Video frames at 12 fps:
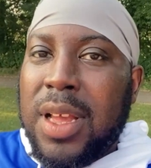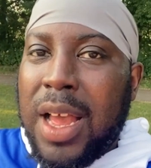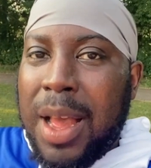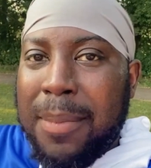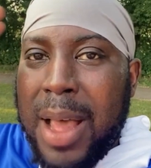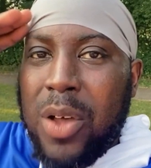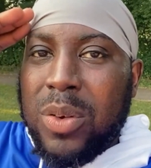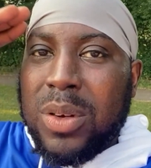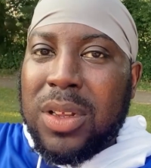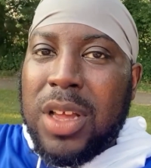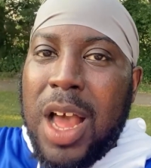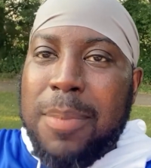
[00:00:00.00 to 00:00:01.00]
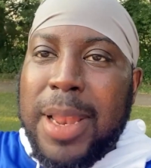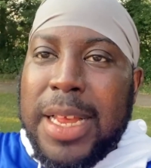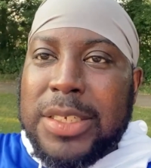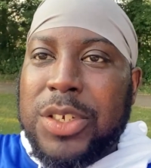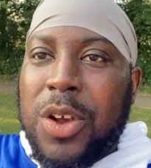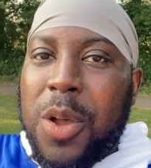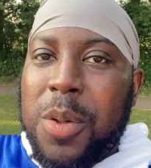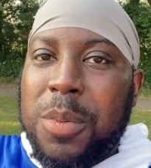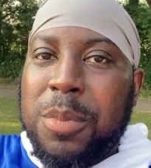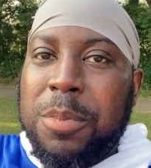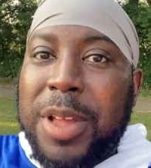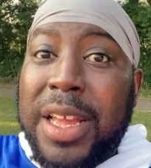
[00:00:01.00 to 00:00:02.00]
I'm out. God bless y'all.
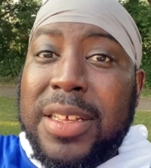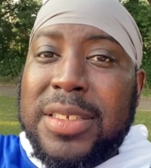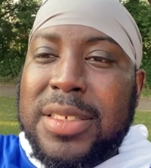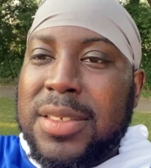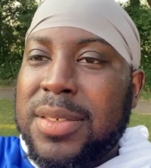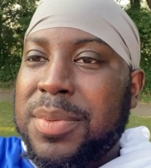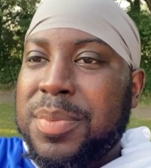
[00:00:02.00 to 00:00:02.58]
Peace.